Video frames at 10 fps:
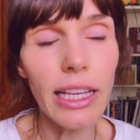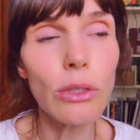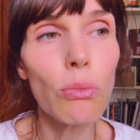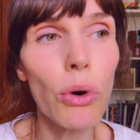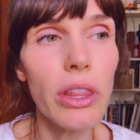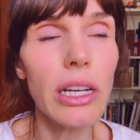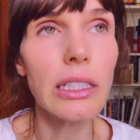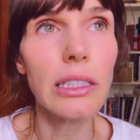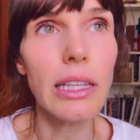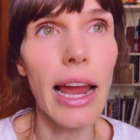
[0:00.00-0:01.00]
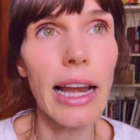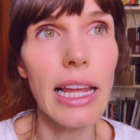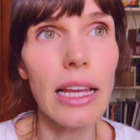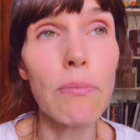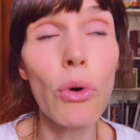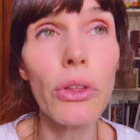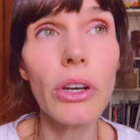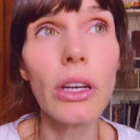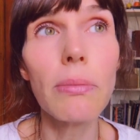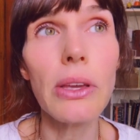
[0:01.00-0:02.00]
Like, it's more than a society, more
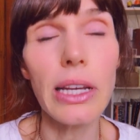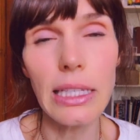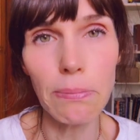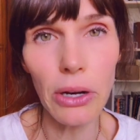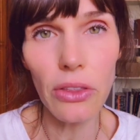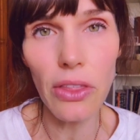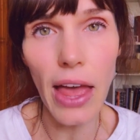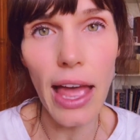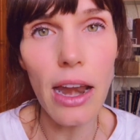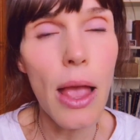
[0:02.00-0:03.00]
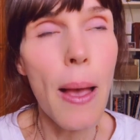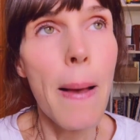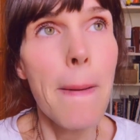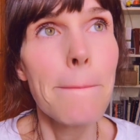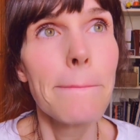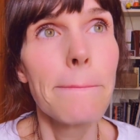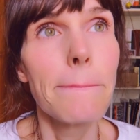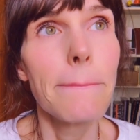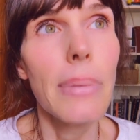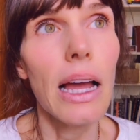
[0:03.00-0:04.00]
than a community. It's bigger than that.
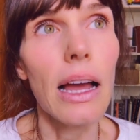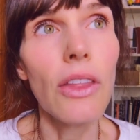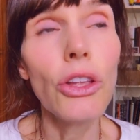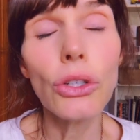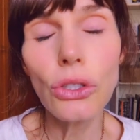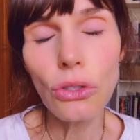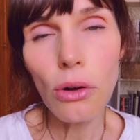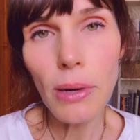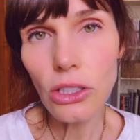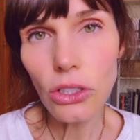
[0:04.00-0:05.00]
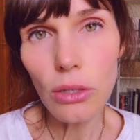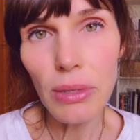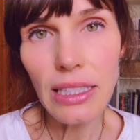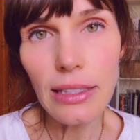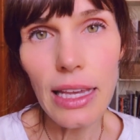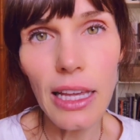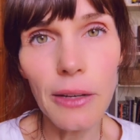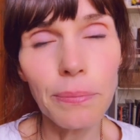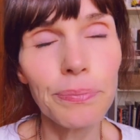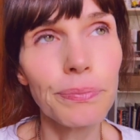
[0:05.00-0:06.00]
And there's so much to be
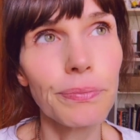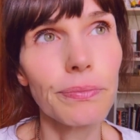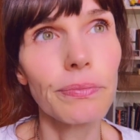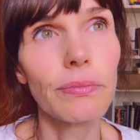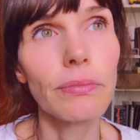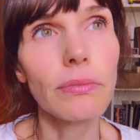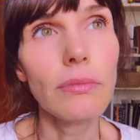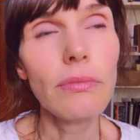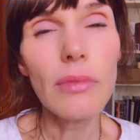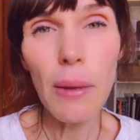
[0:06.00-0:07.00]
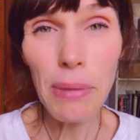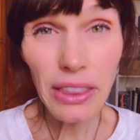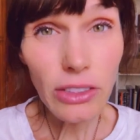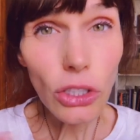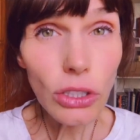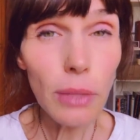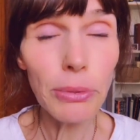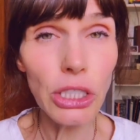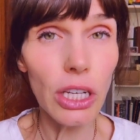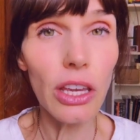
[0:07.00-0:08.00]
seen. But this is
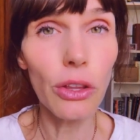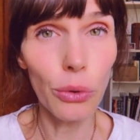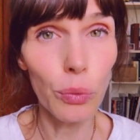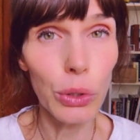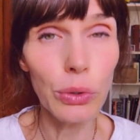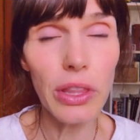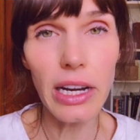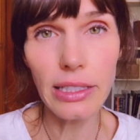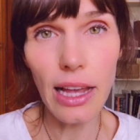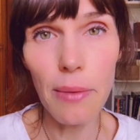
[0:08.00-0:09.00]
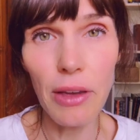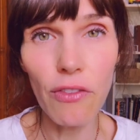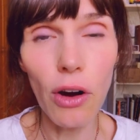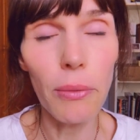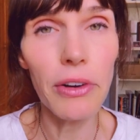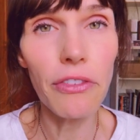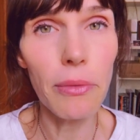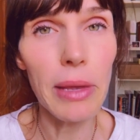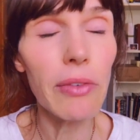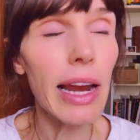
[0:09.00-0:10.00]
the particular wound that is coming forward
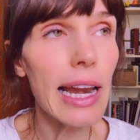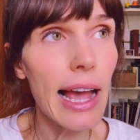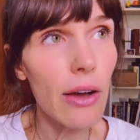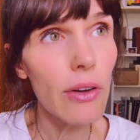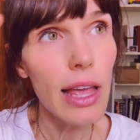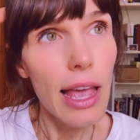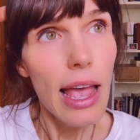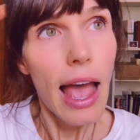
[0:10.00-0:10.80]
for me right now.